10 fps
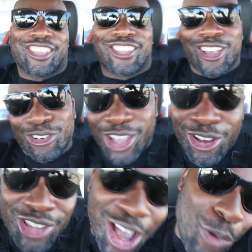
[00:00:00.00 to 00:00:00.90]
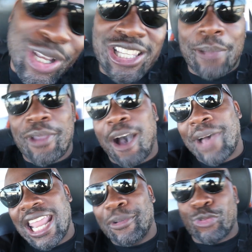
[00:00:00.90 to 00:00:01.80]
Yo, yo, yo, what's up, y'all?
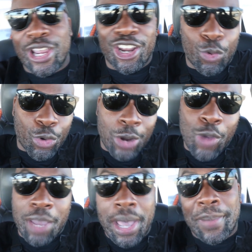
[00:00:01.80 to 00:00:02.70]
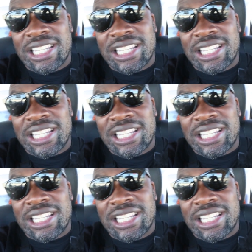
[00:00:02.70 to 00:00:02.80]
My name is Ray Nelroy. Welcome back to my